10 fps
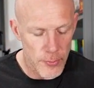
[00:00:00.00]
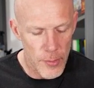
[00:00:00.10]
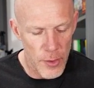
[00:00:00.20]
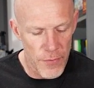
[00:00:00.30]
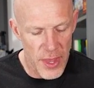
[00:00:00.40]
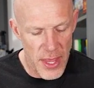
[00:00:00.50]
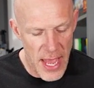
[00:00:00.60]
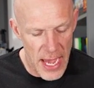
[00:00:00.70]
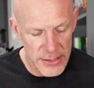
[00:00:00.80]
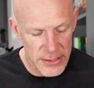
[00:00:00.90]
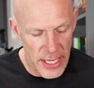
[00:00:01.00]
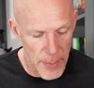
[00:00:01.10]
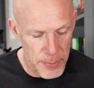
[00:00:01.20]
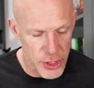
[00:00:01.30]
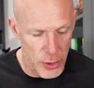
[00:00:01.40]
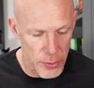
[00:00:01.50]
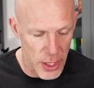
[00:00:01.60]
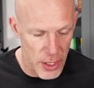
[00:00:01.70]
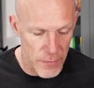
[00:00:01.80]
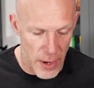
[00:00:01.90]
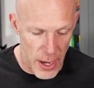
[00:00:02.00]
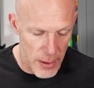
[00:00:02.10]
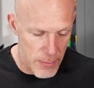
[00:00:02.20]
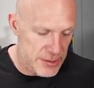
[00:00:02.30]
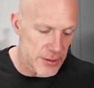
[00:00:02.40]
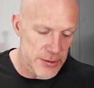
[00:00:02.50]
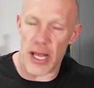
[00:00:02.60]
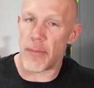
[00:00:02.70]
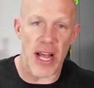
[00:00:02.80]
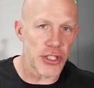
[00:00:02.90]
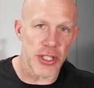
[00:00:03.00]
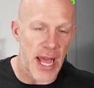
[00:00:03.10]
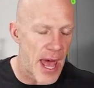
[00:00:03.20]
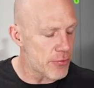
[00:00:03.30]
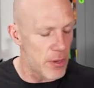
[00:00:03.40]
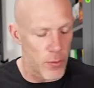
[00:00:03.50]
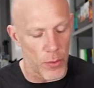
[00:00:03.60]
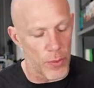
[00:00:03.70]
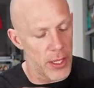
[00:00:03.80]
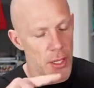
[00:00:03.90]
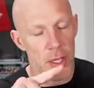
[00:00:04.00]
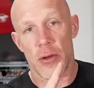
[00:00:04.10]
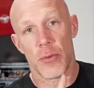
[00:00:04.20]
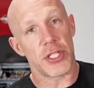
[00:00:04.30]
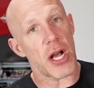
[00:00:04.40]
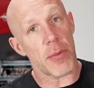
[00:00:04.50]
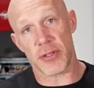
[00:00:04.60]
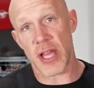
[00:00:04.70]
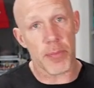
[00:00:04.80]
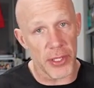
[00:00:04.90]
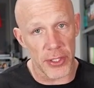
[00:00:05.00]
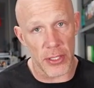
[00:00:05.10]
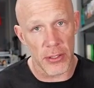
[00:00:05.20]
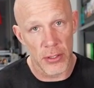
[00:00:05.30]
for the next episode of Muscles and Magic the Gathering, where we talk about deck building,